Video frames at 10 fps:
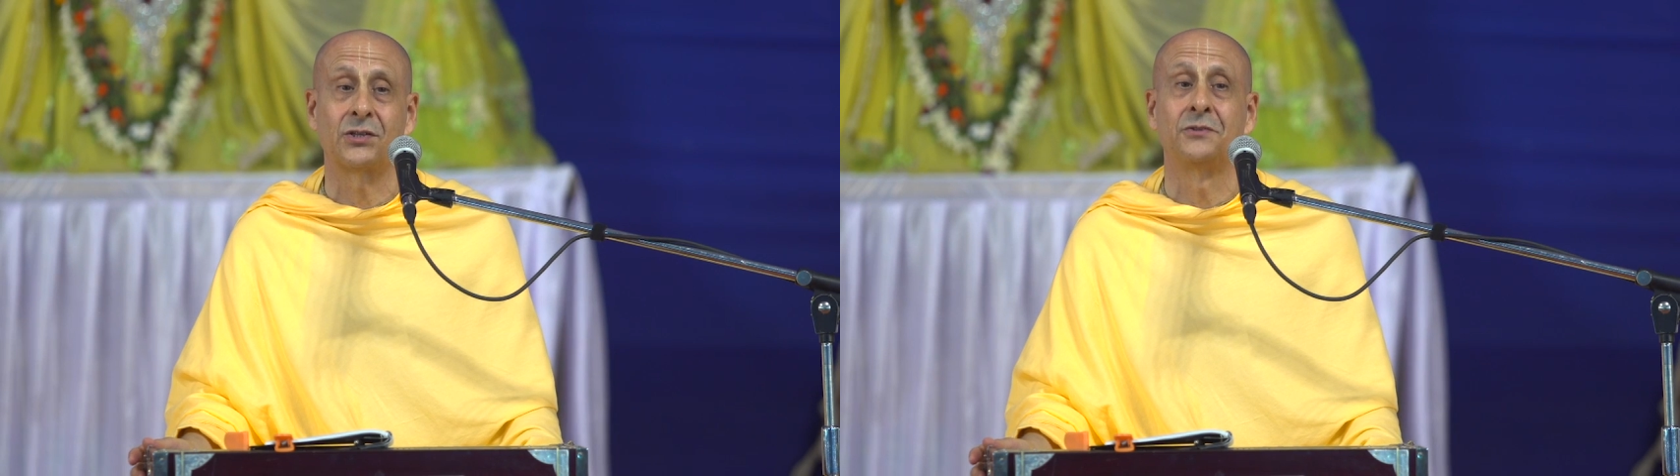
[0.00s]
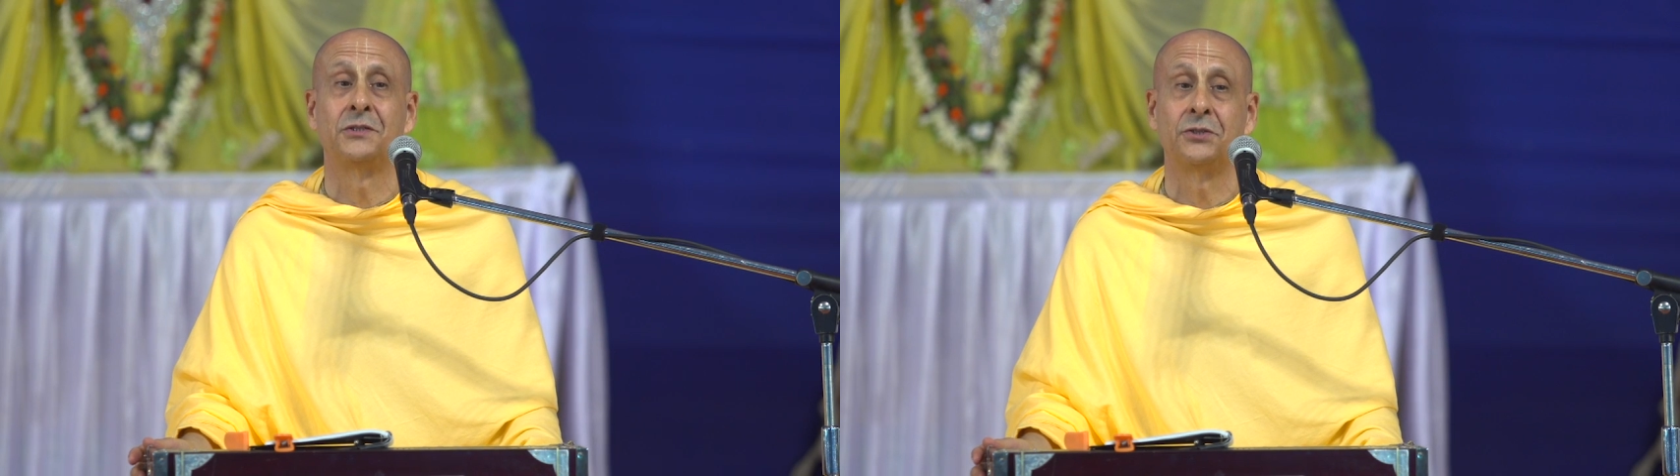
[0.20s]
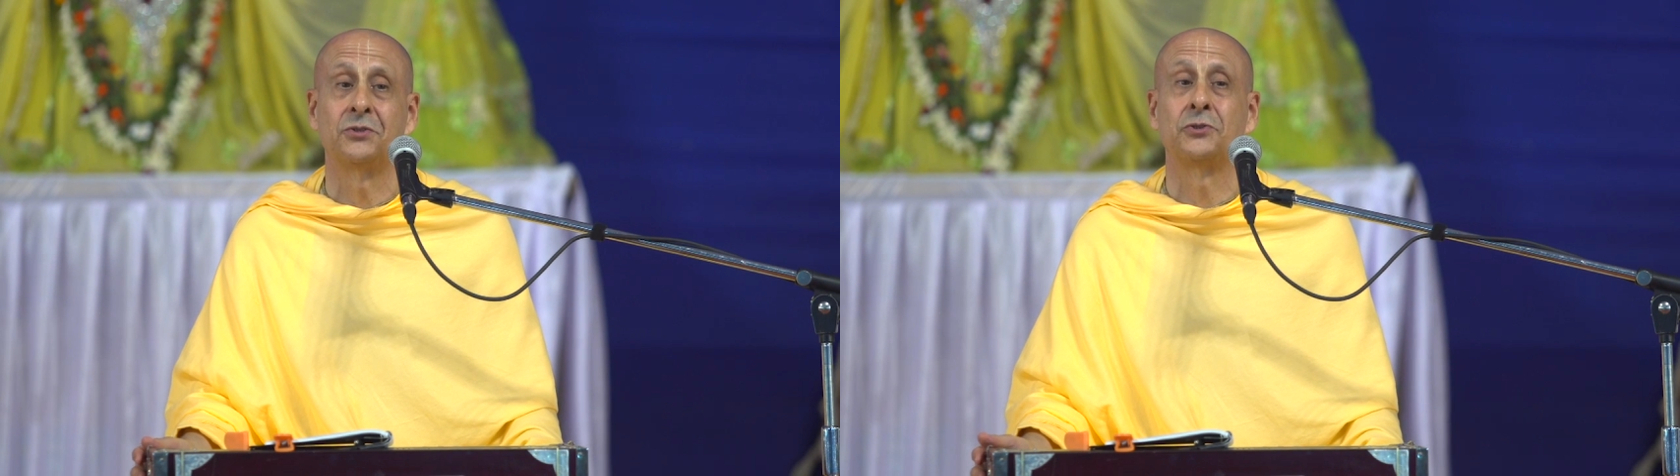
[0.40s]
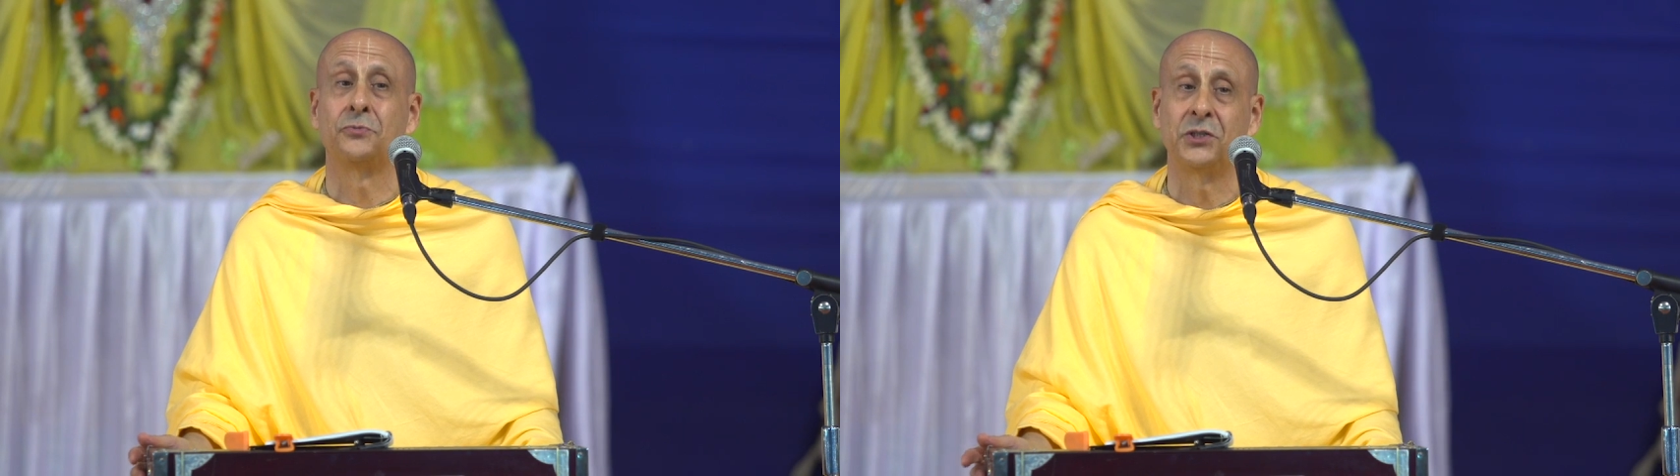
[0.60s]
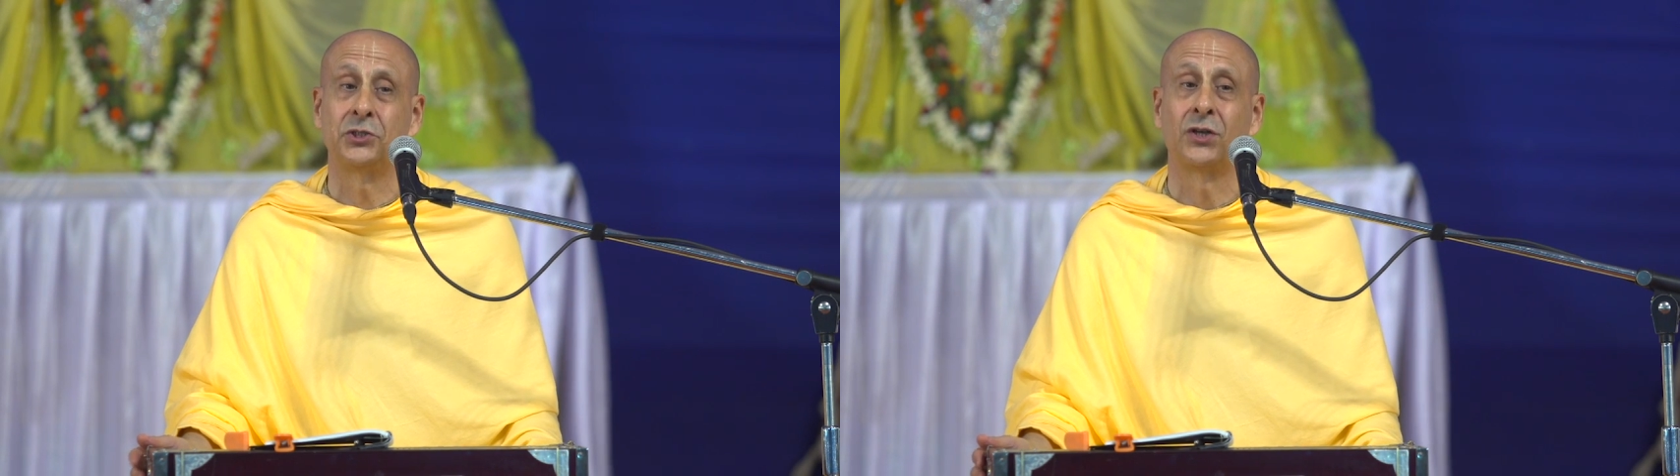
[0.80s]
are dear
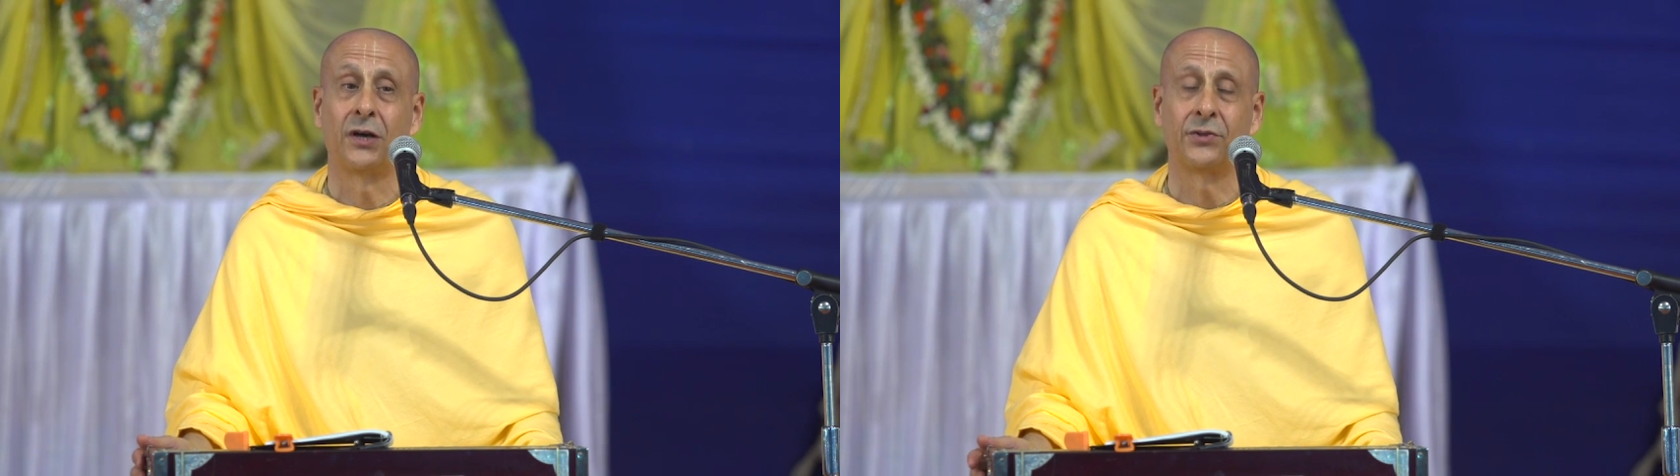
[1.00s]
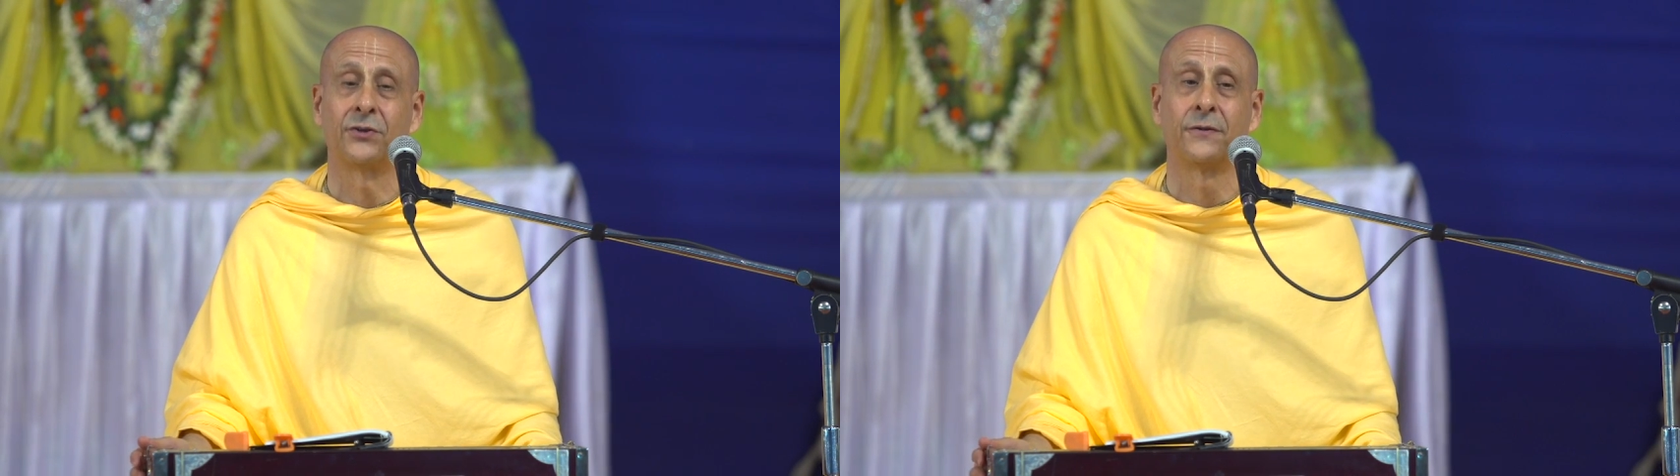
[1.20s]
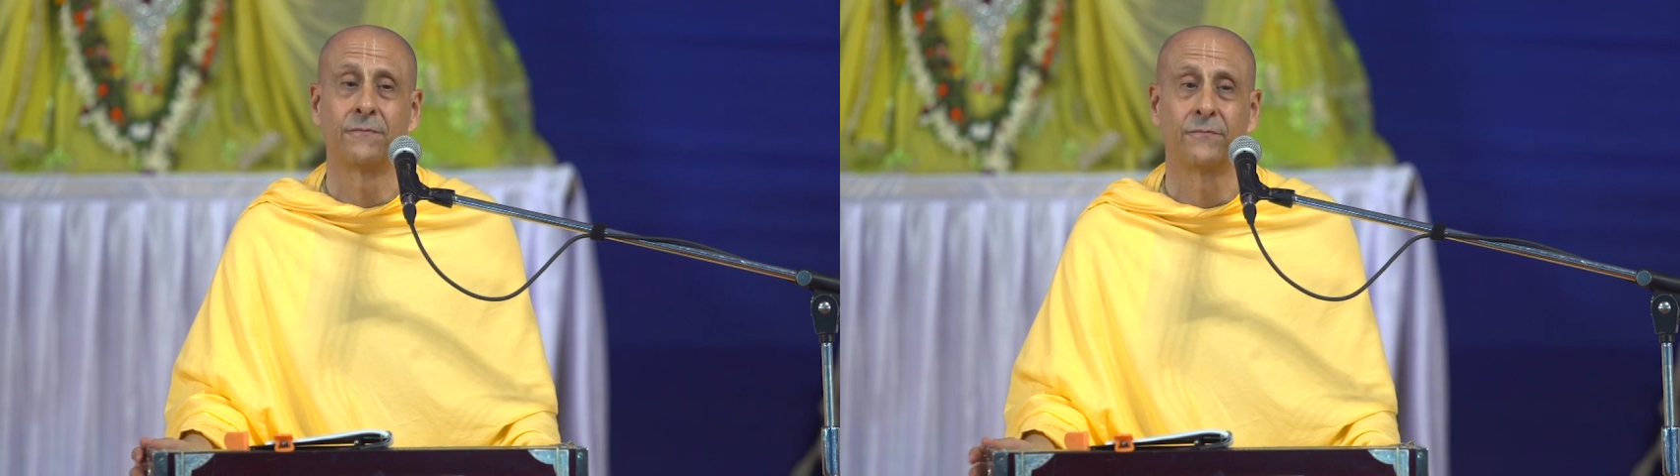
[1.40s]
to each other.